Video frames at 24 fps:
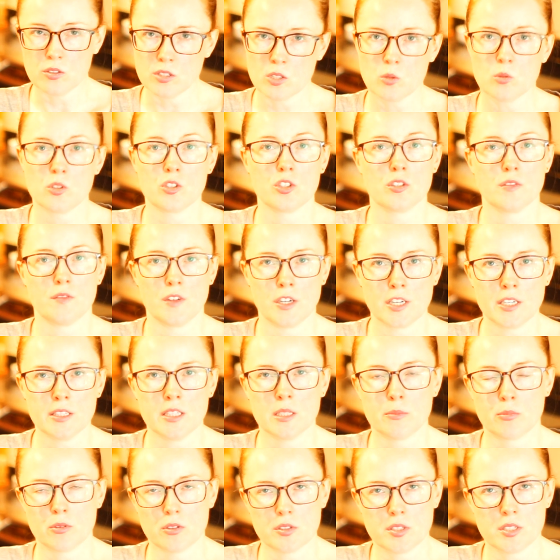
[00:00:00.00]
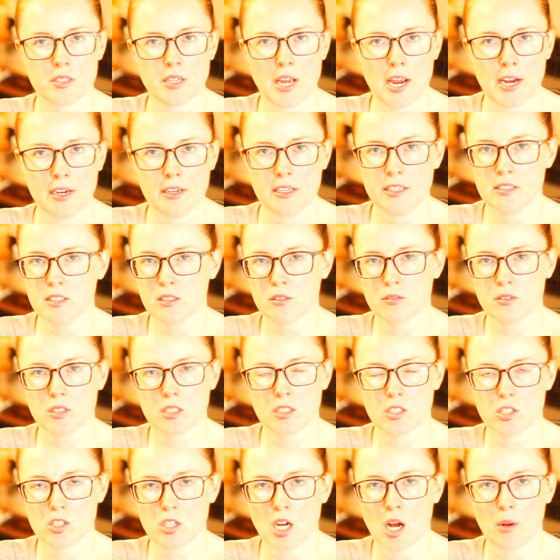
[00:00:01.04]
which is a very liberal state, and he did a really
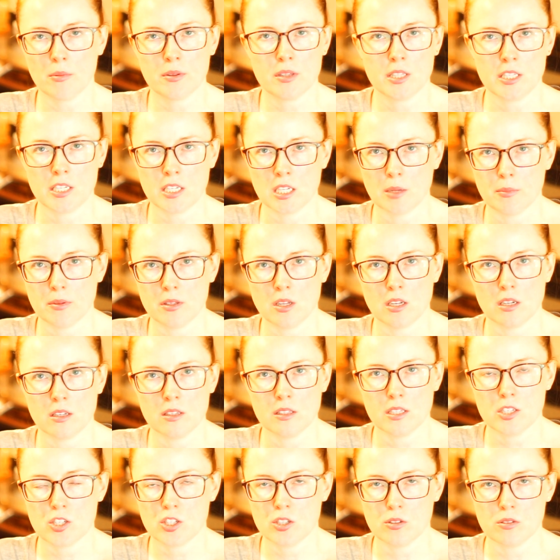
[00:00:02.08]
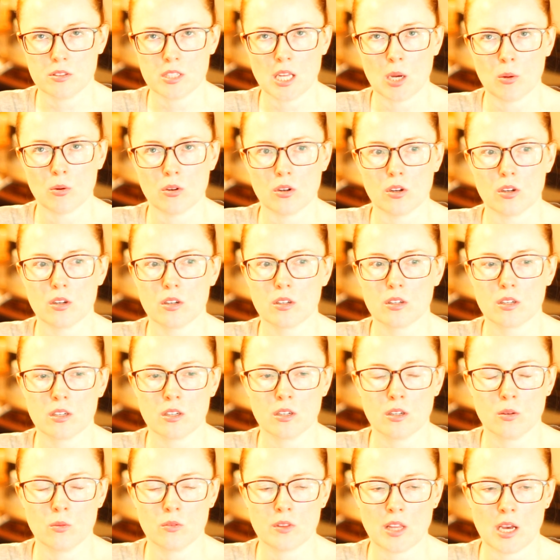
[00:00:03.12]
good job cleaning up a lot of issues that were
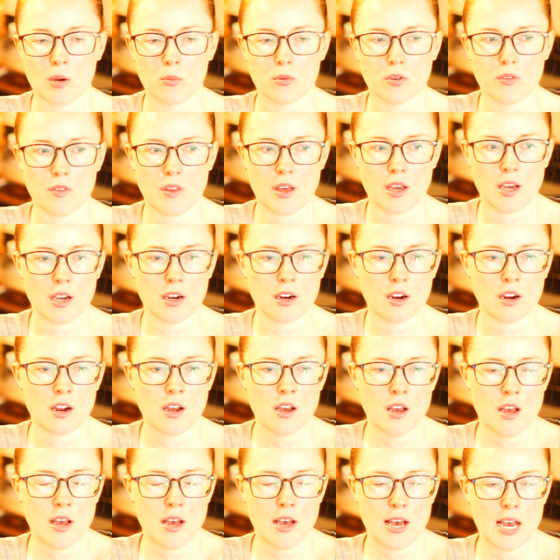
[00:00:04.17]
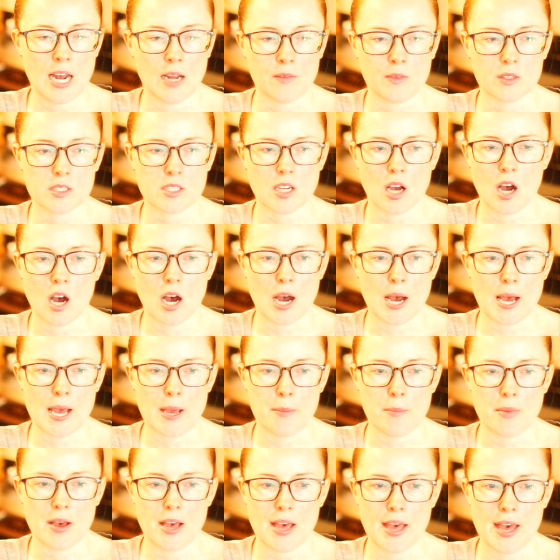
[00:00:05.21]
there at the
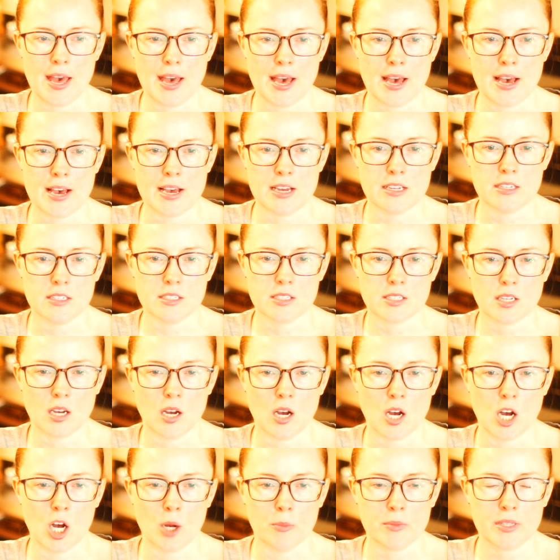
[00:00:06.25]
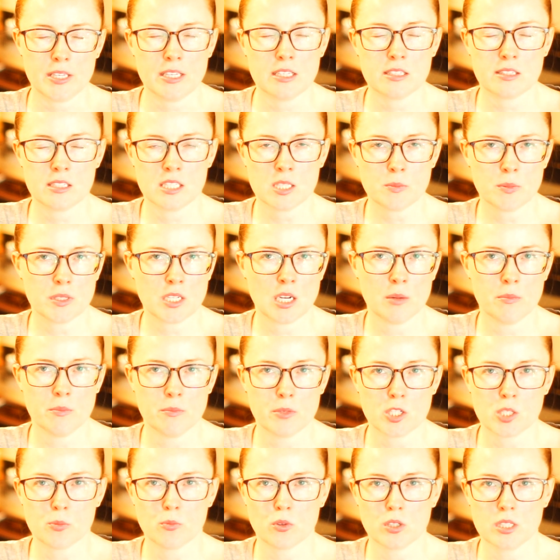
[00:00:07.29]
time, and he has since become
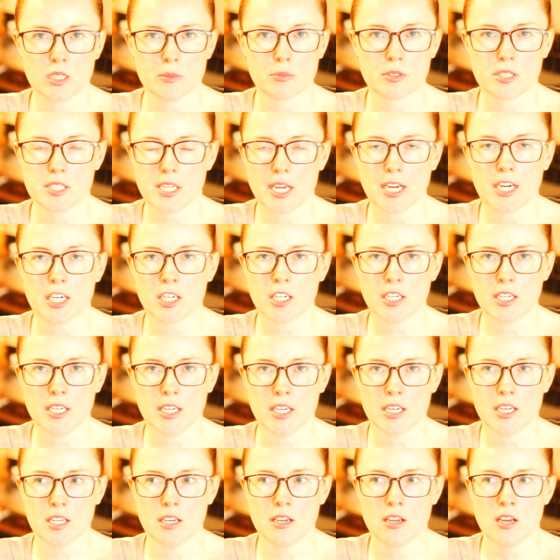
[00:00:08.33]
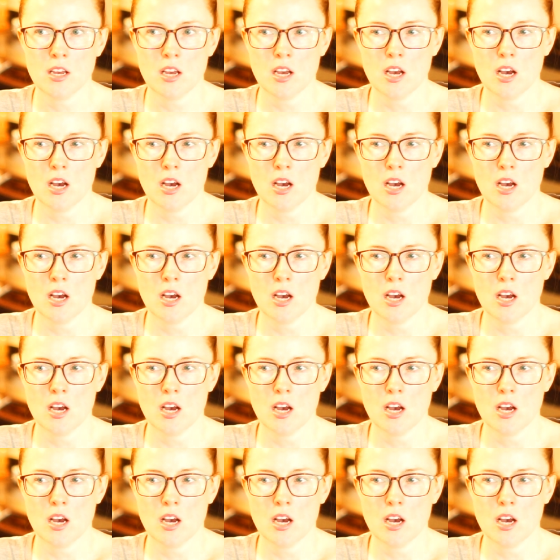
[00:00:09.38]
much more libertarian,